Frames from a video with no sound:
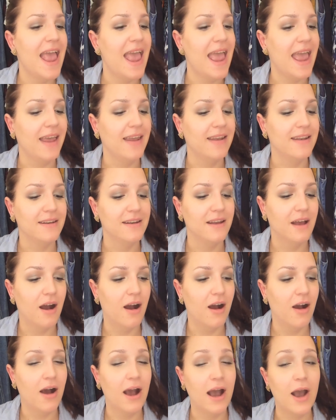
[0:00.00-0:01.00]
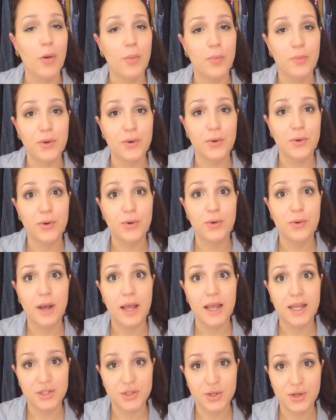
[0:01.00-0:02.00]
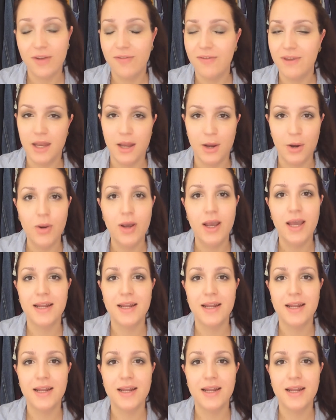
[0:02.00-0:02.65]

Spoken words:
And I hope you enjoy the video,